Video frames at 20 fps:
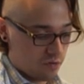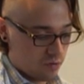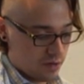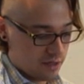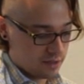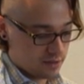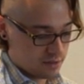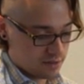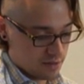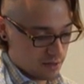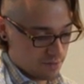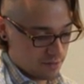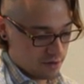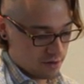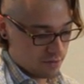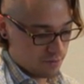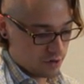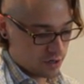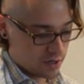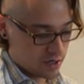it once, so I'm a
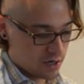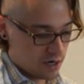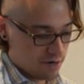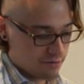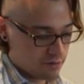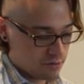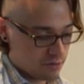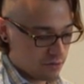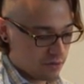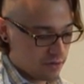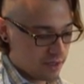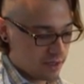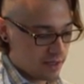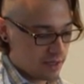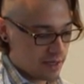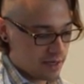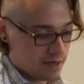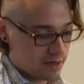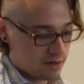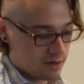little more comfortable with
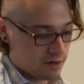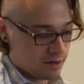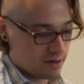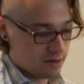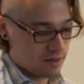it.